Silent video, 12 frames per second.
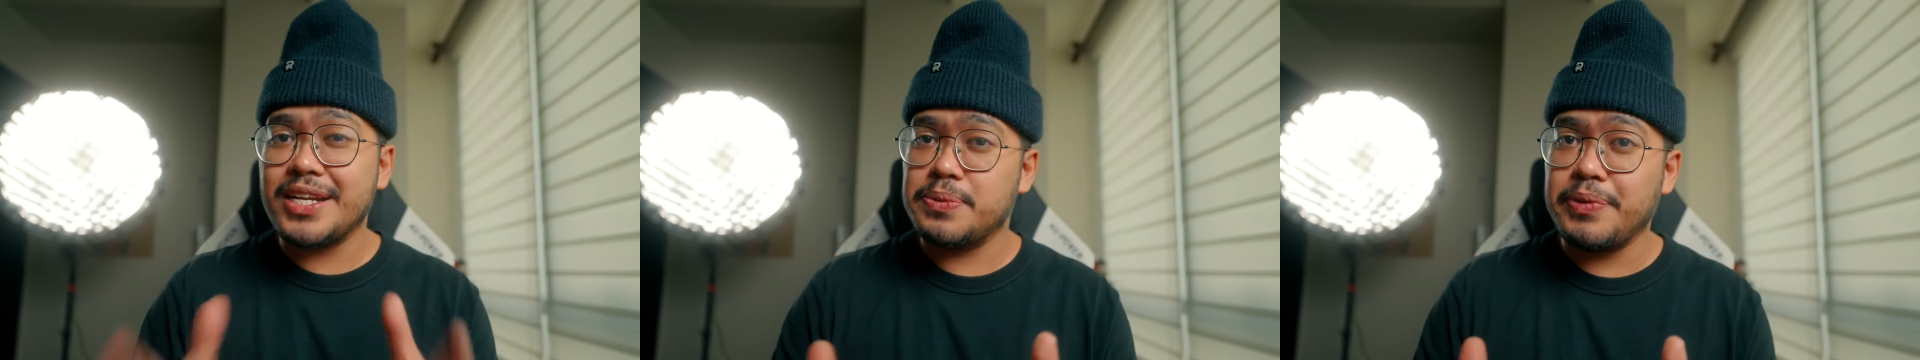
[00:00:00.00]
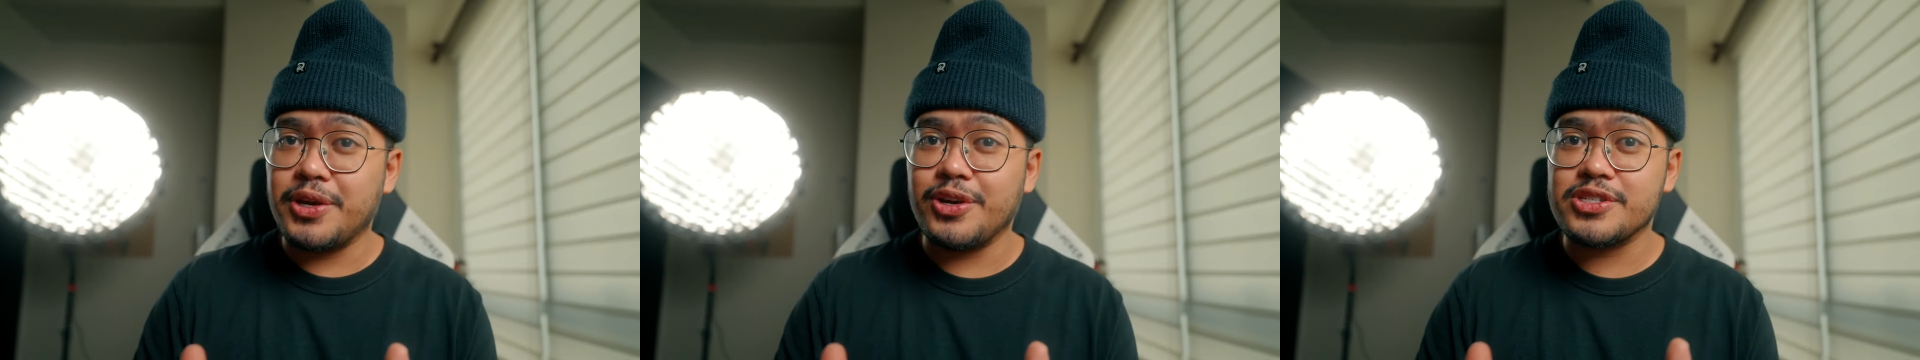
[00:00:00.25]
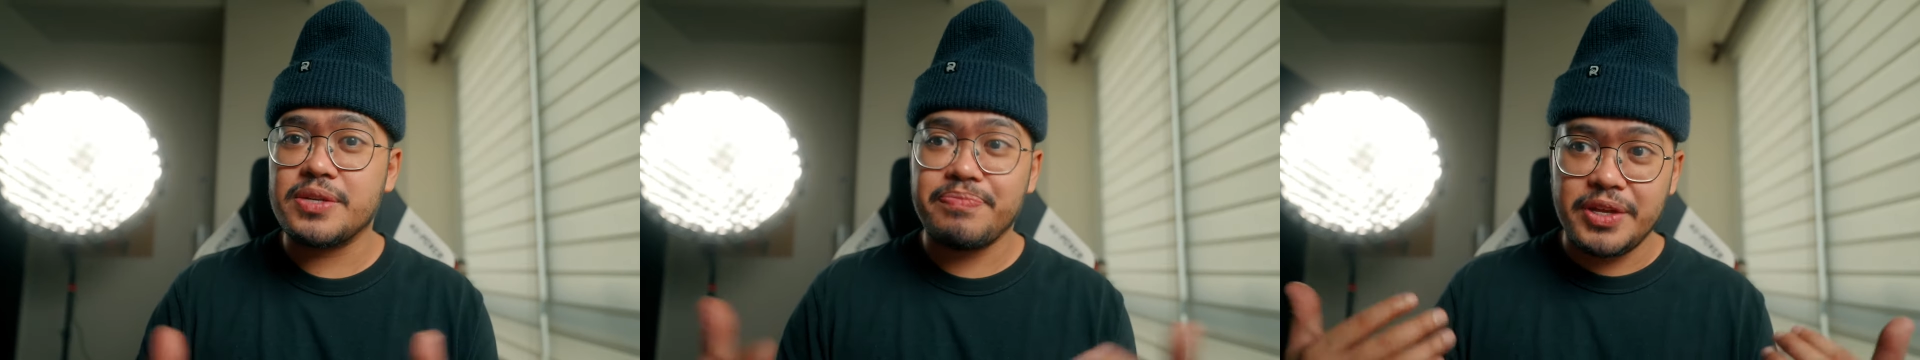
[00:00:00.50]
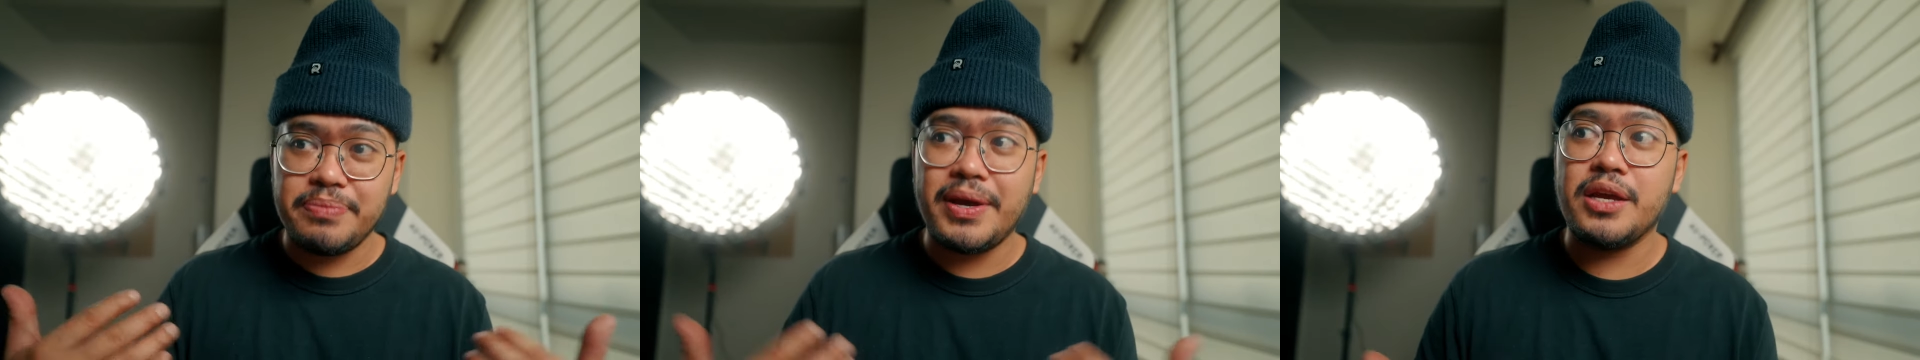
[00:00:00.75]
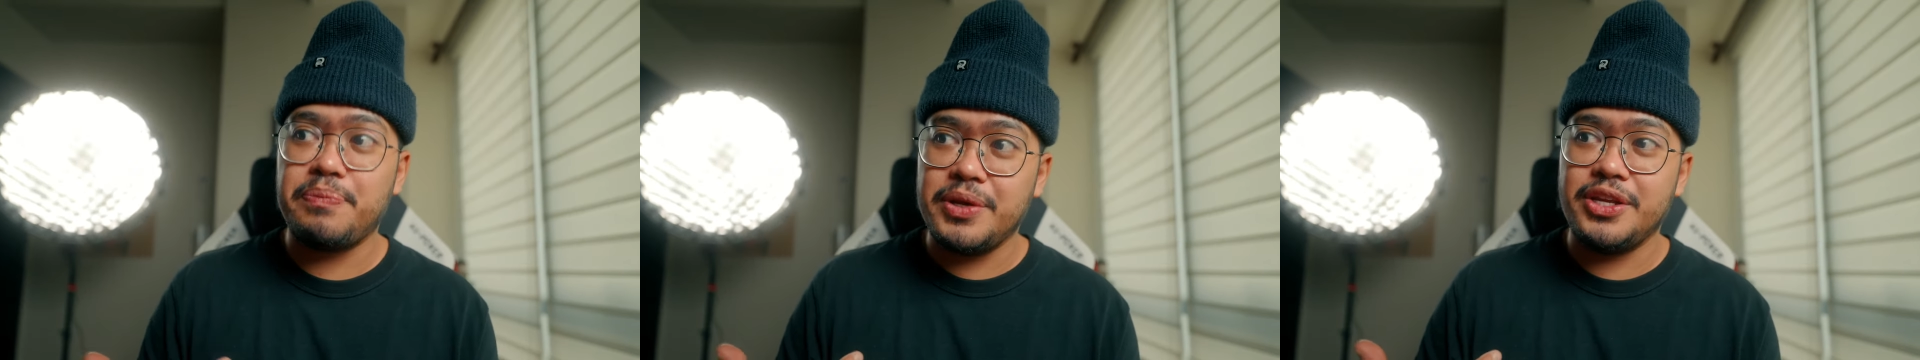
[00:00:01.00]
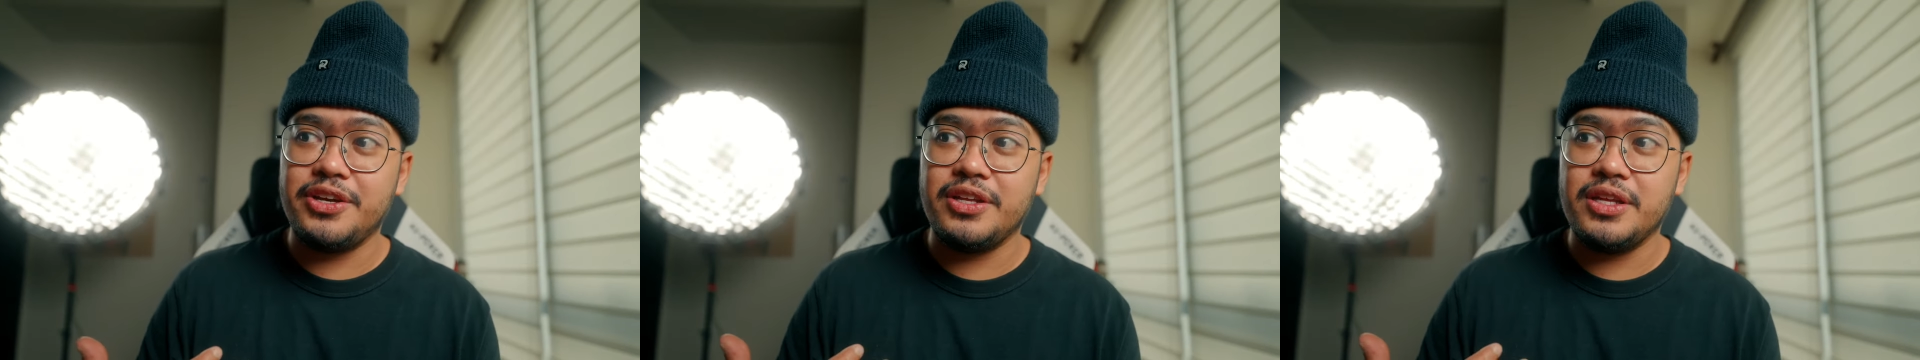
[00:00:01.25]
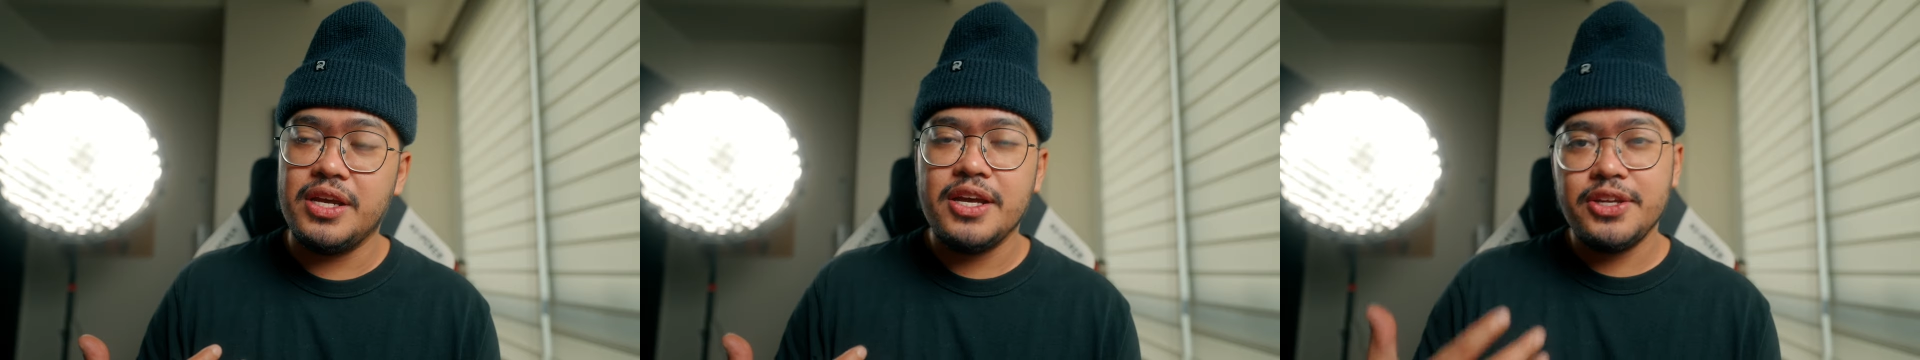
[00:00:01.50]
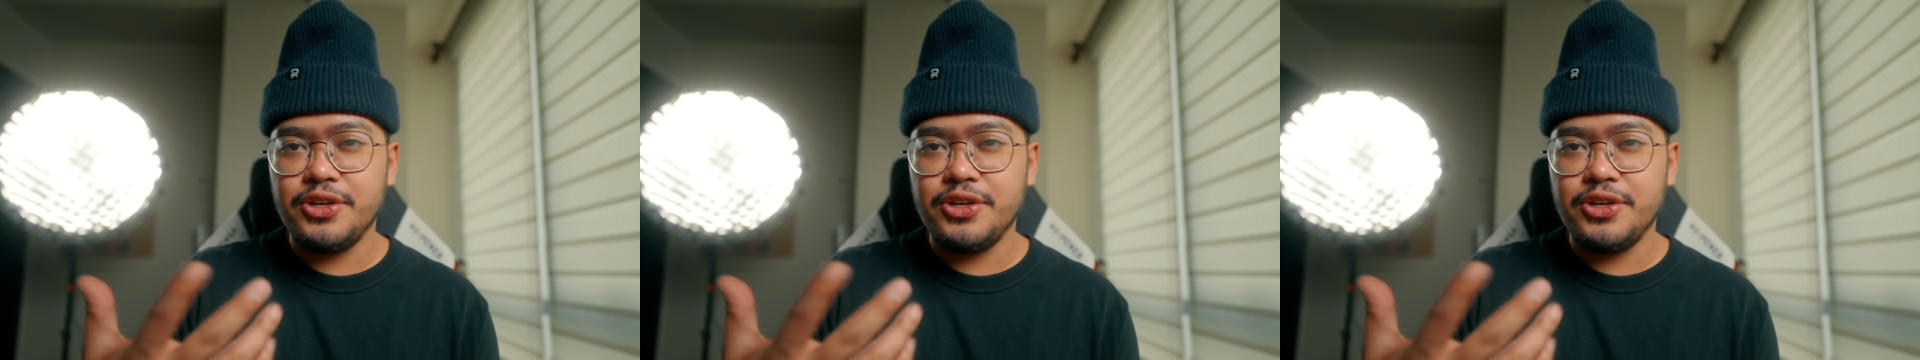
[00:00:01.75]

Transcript: that is because, in my opinion,